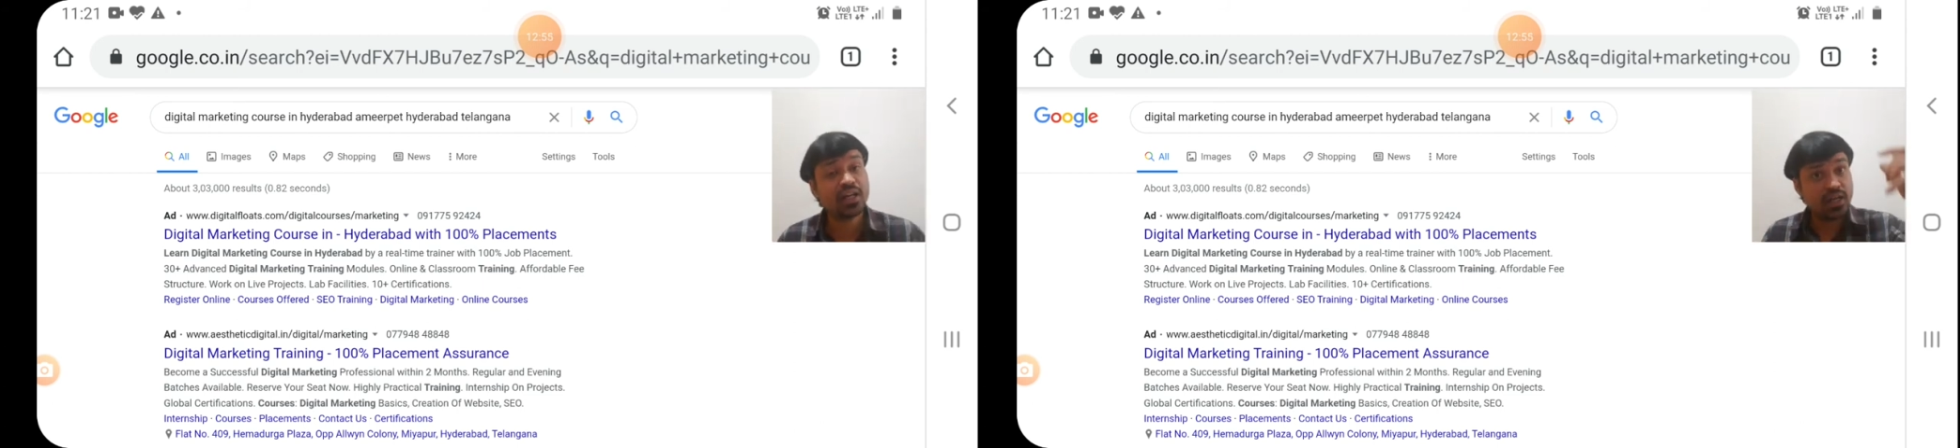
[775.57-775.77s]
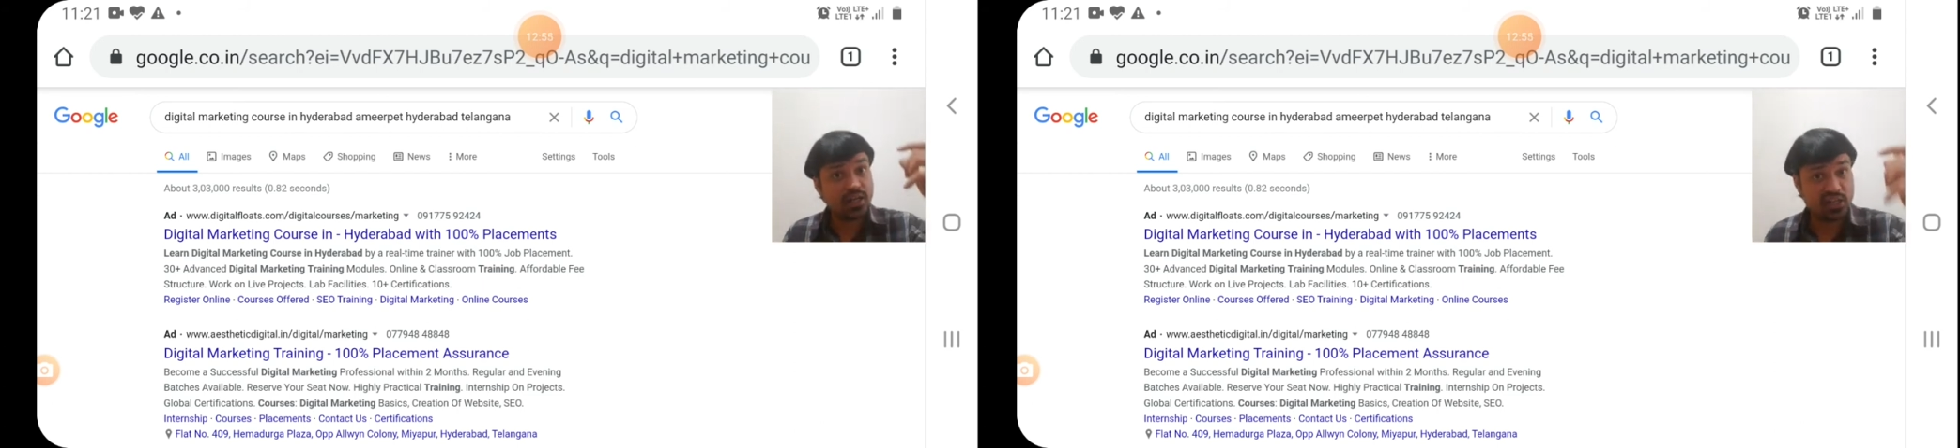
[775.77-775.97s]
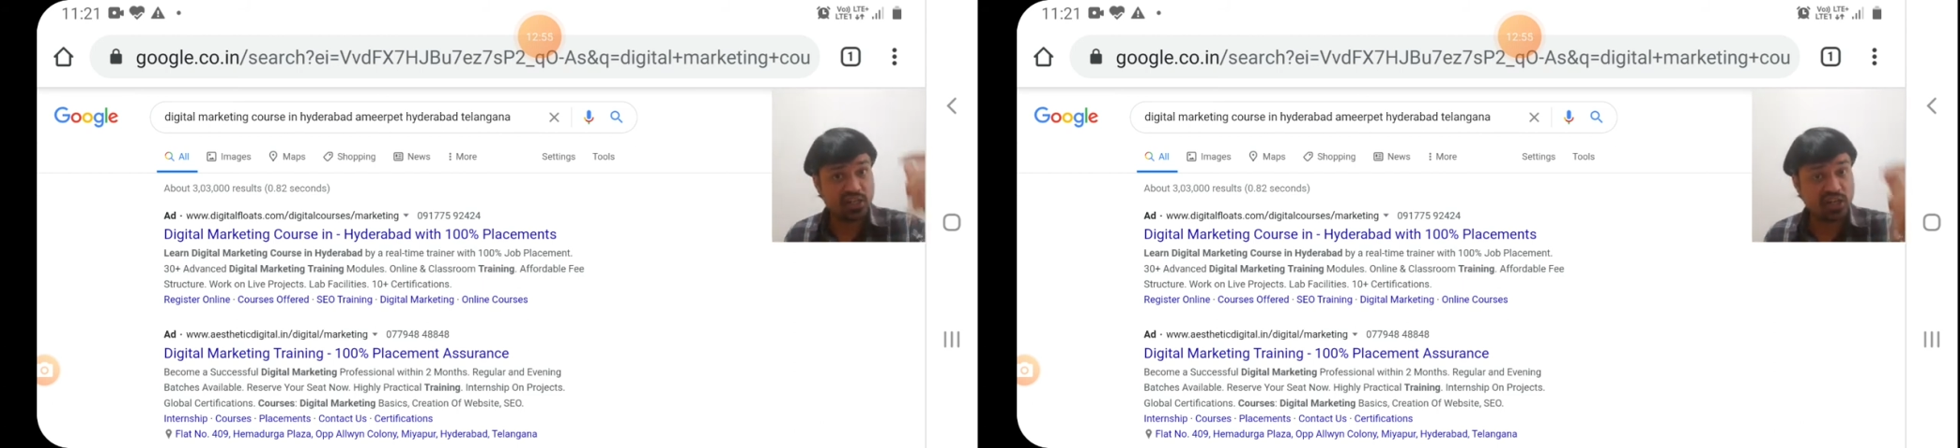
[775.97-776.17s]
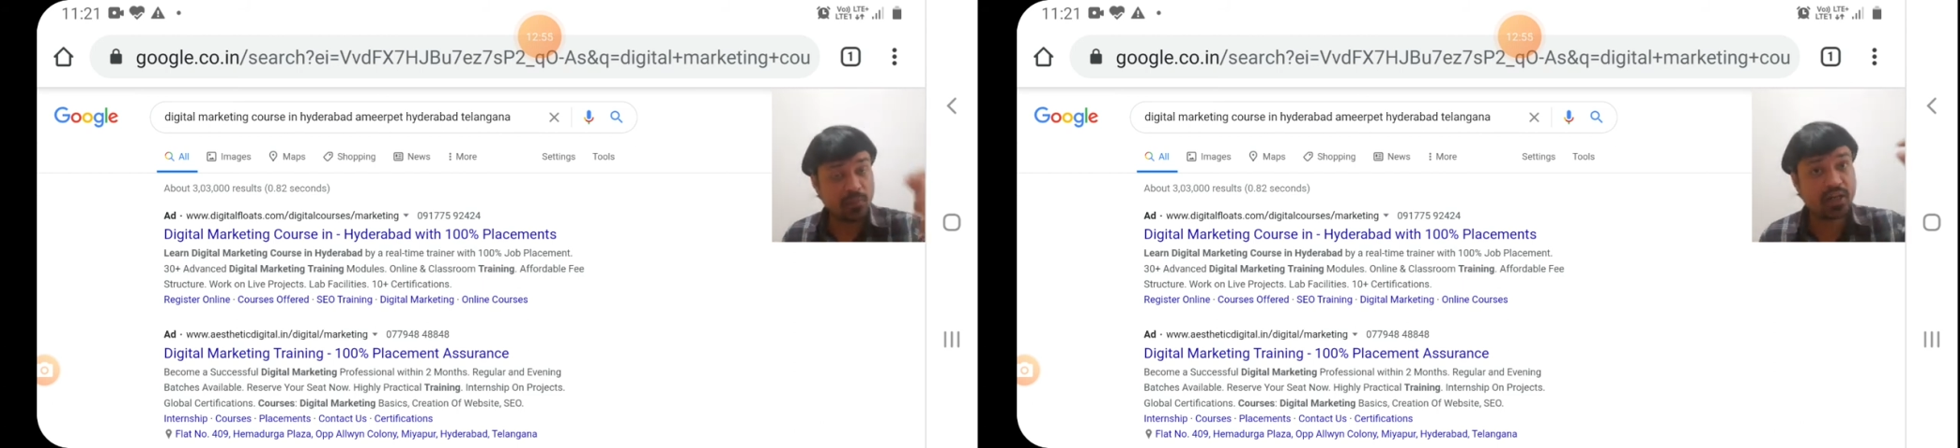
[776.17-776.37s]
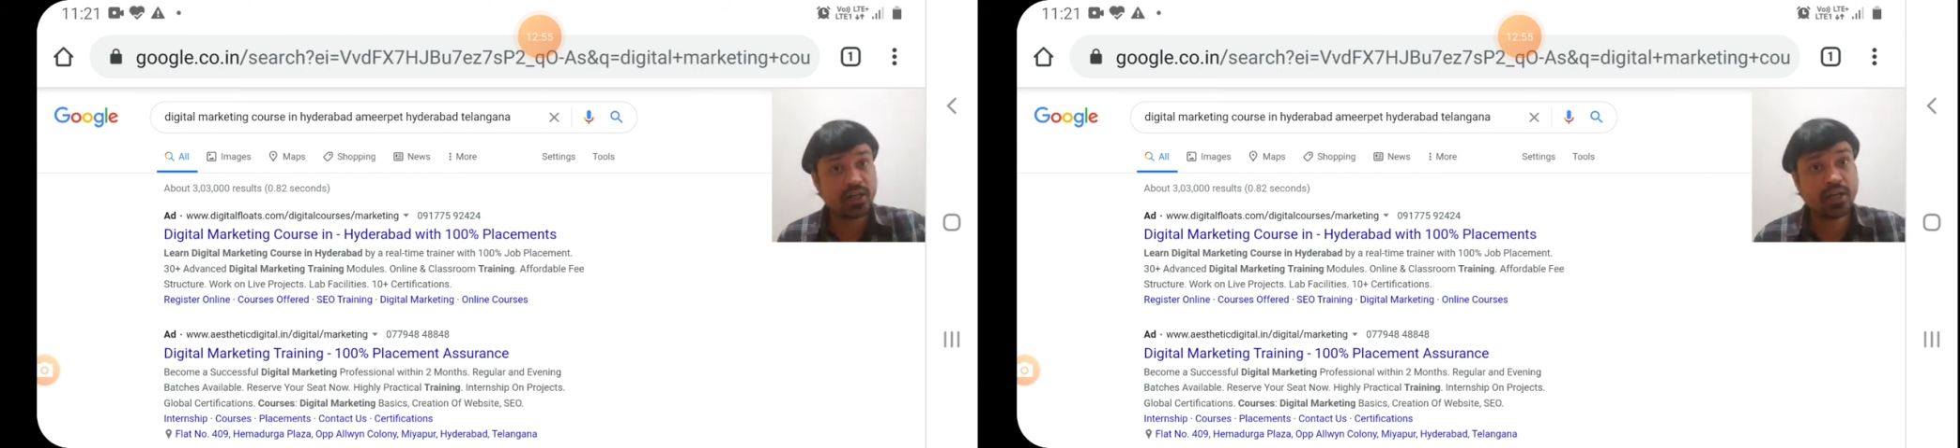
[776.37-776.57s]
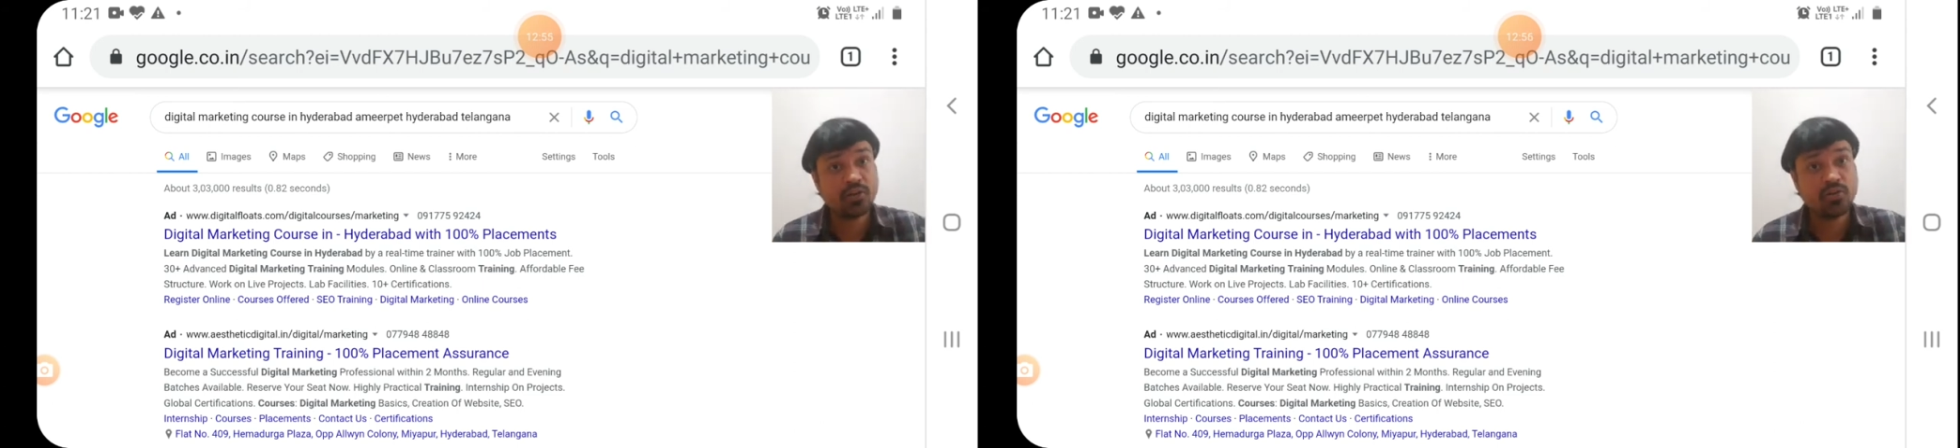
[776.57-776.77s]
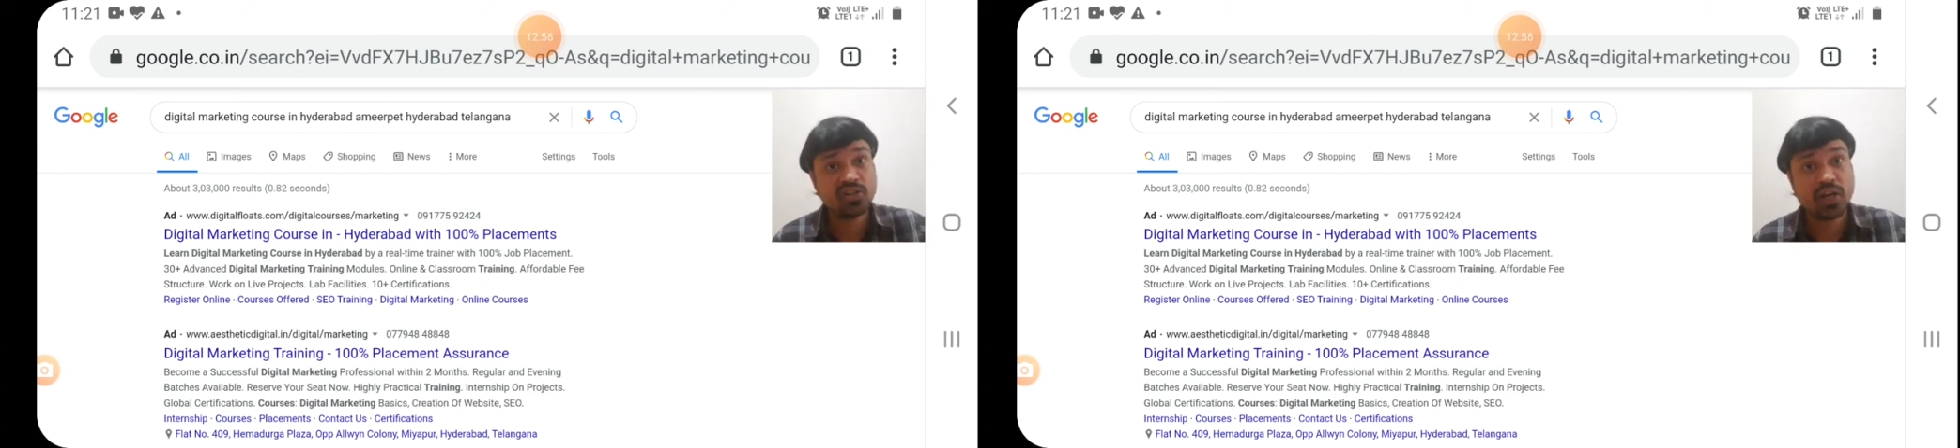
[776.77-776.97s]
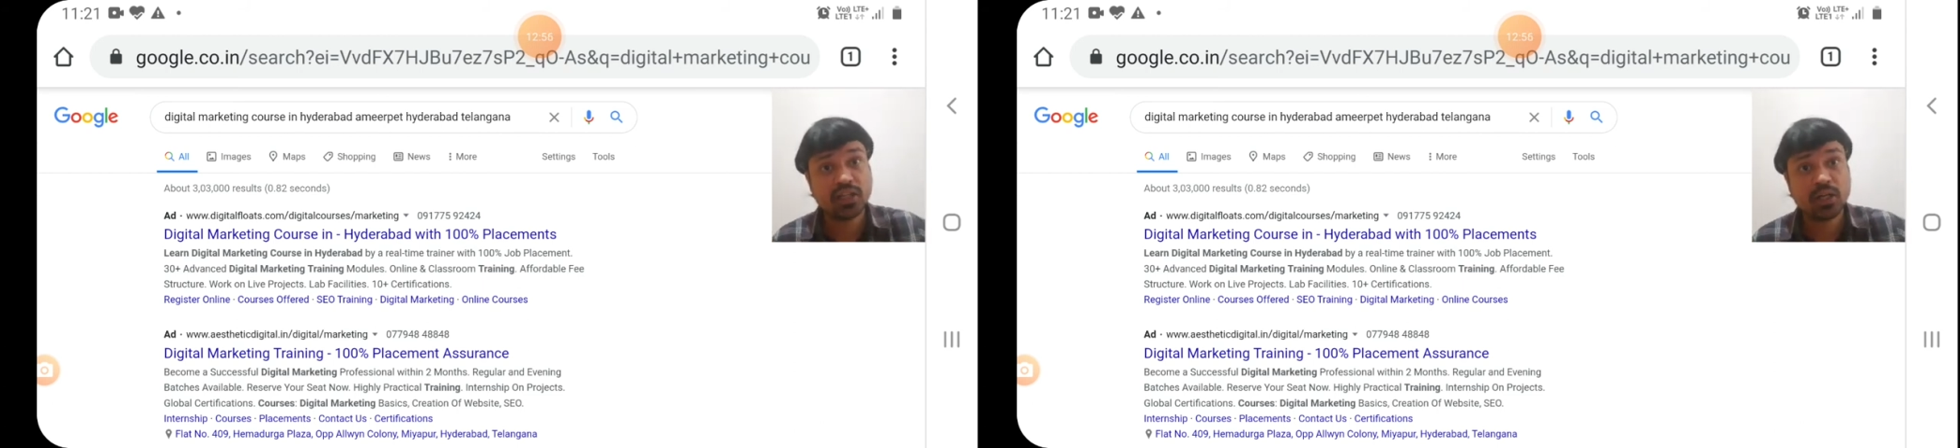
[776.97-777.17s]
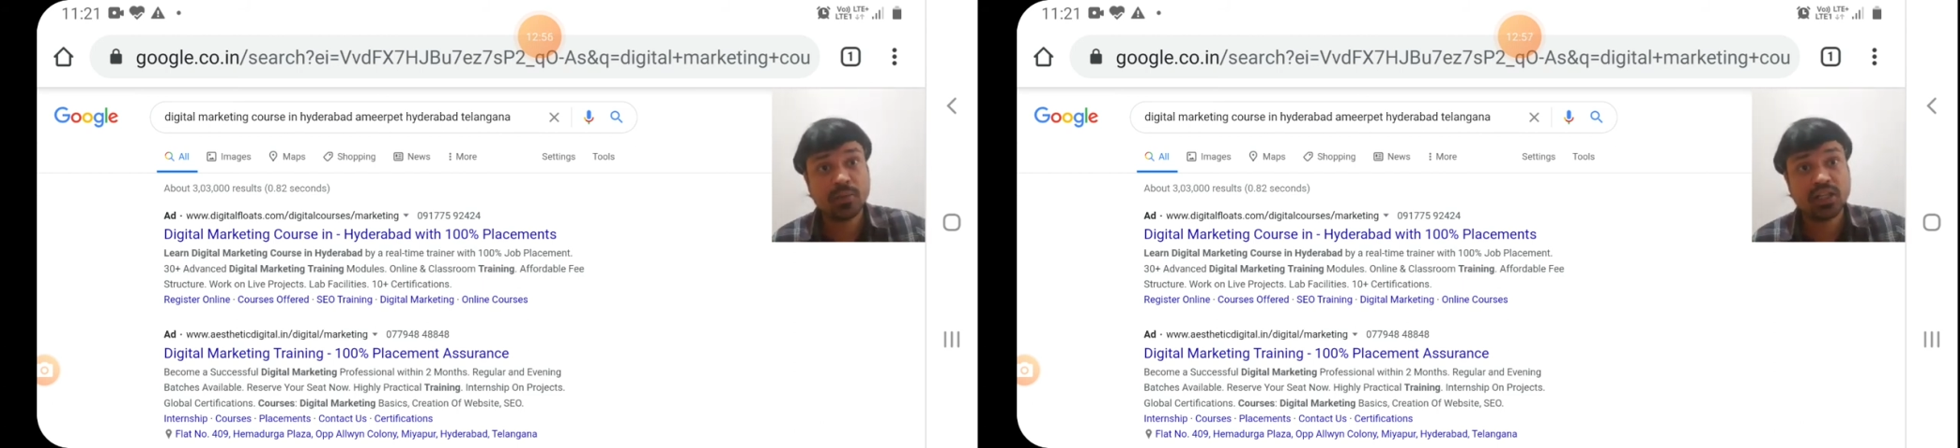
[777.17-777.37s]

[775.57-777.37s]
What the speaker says: Digital Marketing Course in Hyderabad,